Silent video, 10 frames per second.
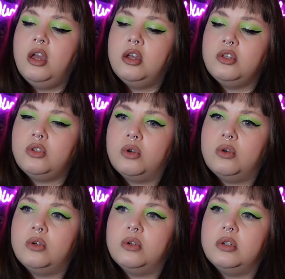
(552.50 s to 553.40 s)

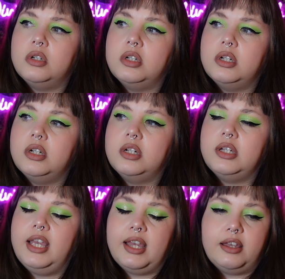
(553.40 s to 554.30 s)
So,
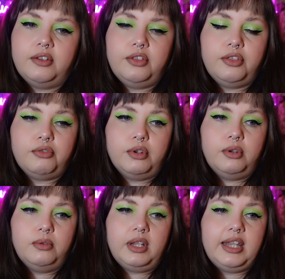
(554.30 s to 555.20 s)
yeah,
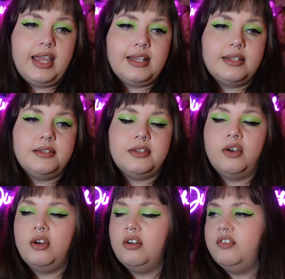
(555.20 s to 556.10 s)
through the lens
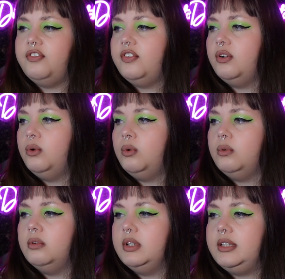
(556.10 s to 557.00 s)
of,
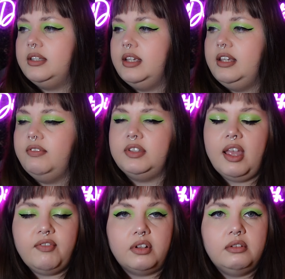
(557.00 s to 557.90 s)
oh, it's an evil
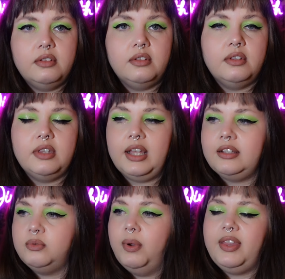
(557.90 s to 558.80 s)
devil,
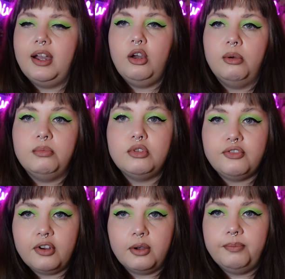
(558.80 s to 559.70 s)
that's where that comes
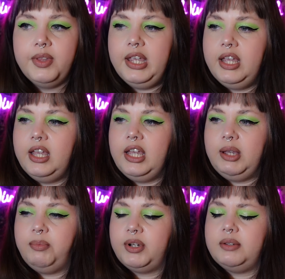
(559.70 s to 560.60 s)
from.
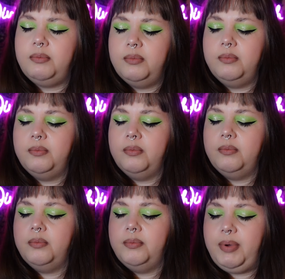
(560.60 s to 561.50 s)
But it
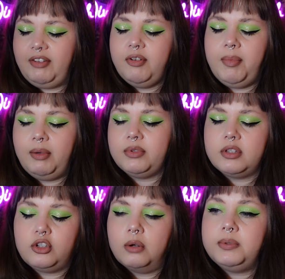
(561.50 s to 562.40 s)
Baphomet was
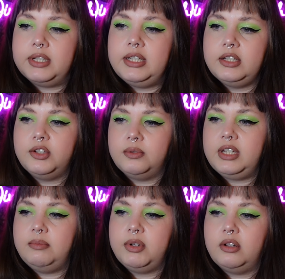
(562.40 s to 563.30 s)
adopted into
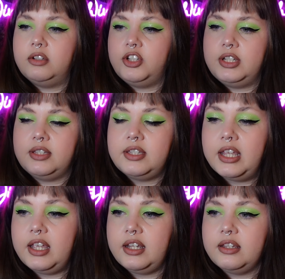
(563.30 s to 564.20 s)
demonology and
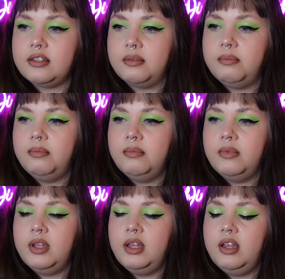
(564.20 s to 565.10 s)
Satanism
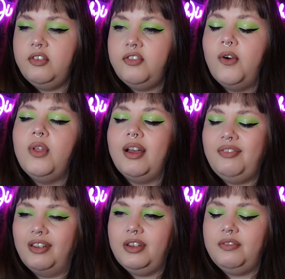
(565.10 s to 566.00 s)
for that
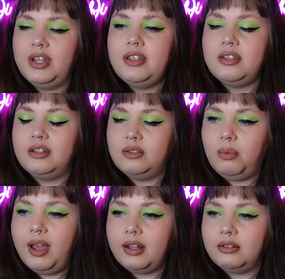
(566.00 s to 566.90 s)
very reason as
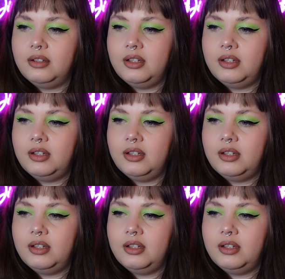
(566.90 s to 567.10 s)
well.